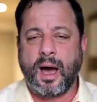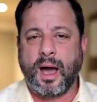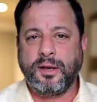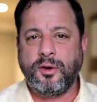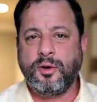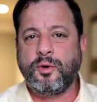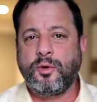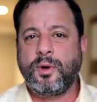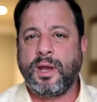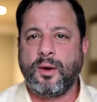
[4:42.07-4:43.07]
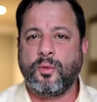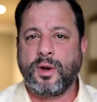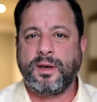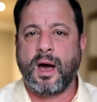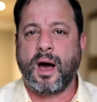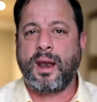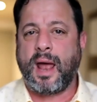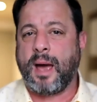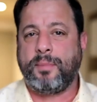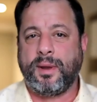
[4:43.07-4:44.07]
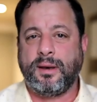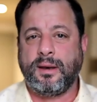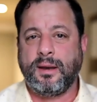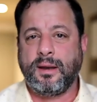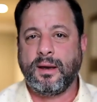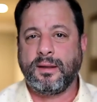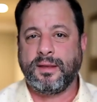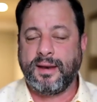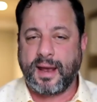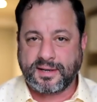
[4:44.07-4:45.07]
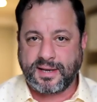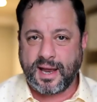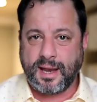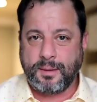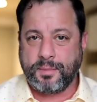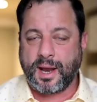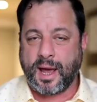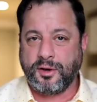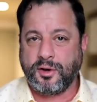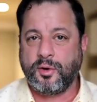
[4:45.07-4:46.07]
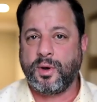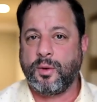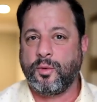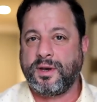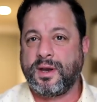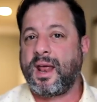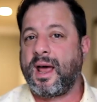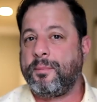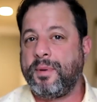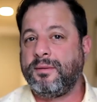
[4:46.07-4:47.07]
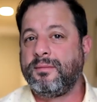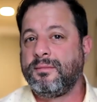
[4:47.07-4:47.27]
I knew it would not happen the next day, but I knew it would not happen